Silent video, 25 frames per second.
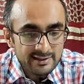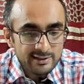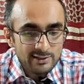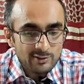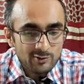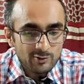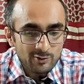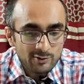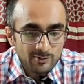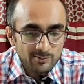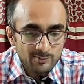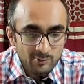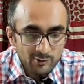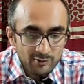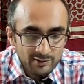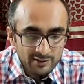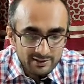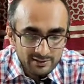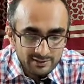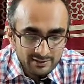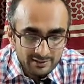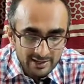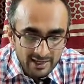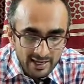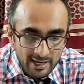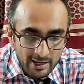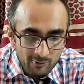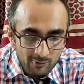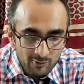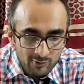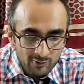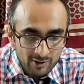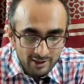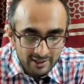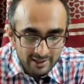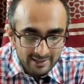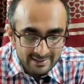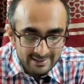ketone bodies, they
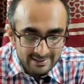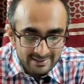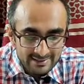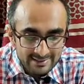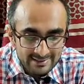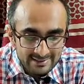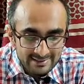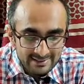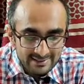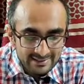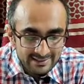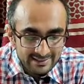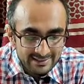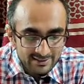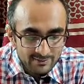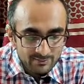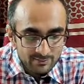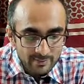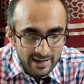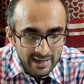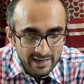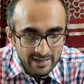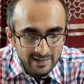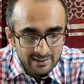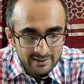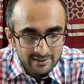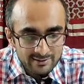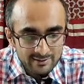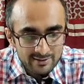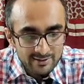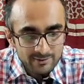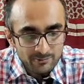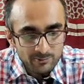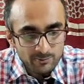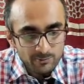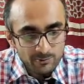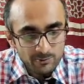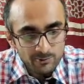have characteristic smell,
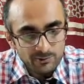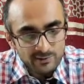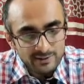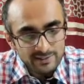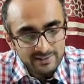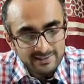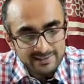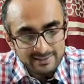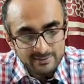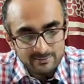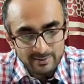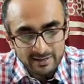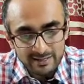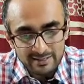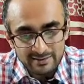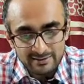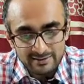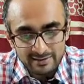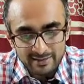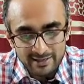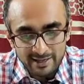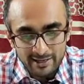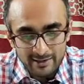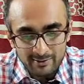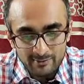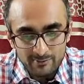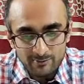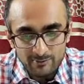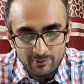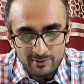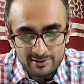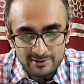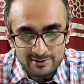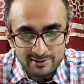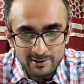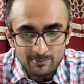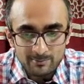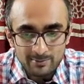the fruity smell they have. For
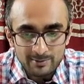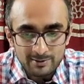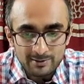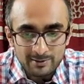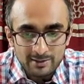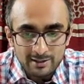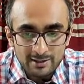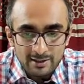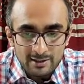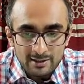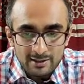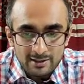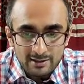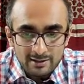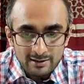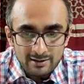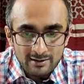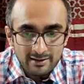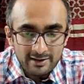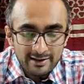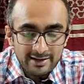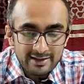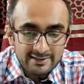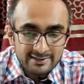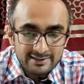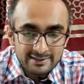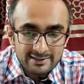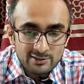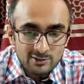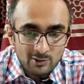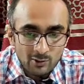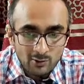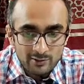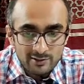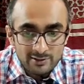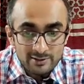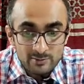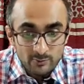example,
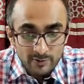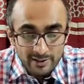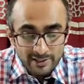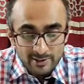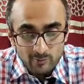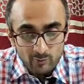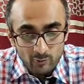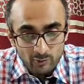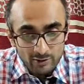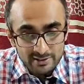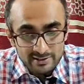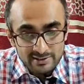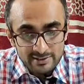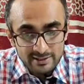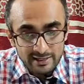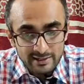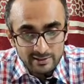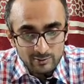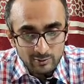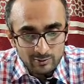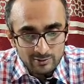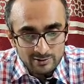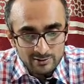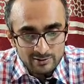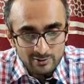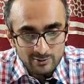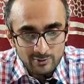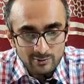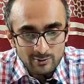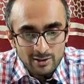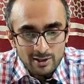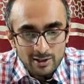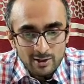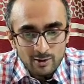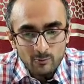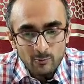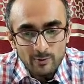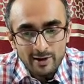acetone is very volatile also.
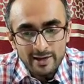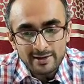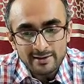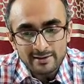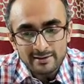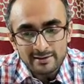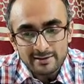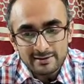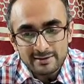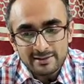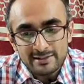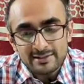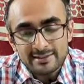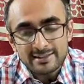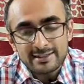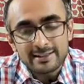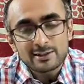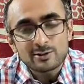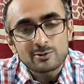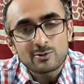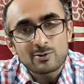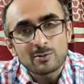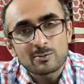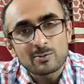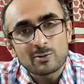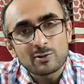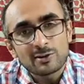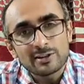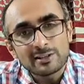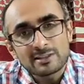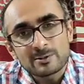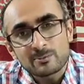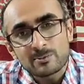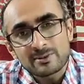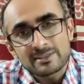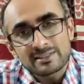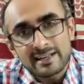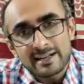When these ketone
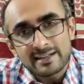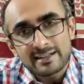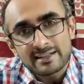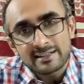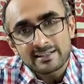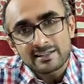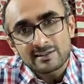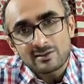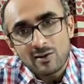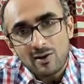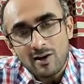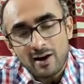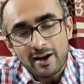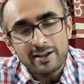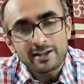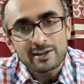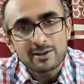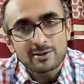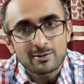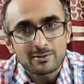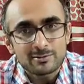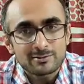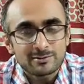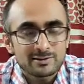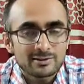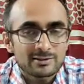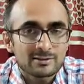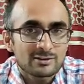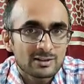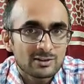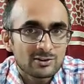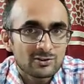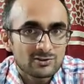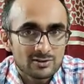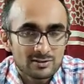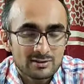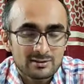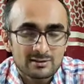bodies present in high
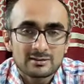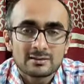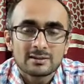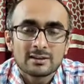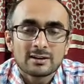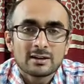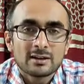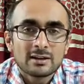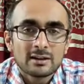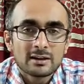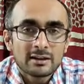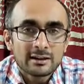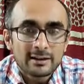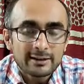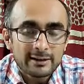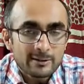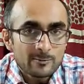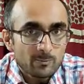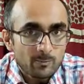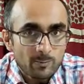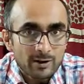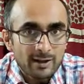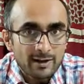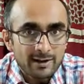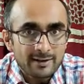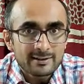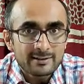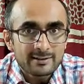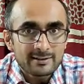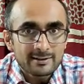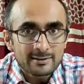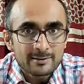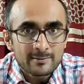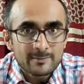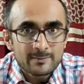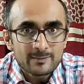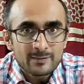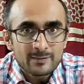concentration in blood,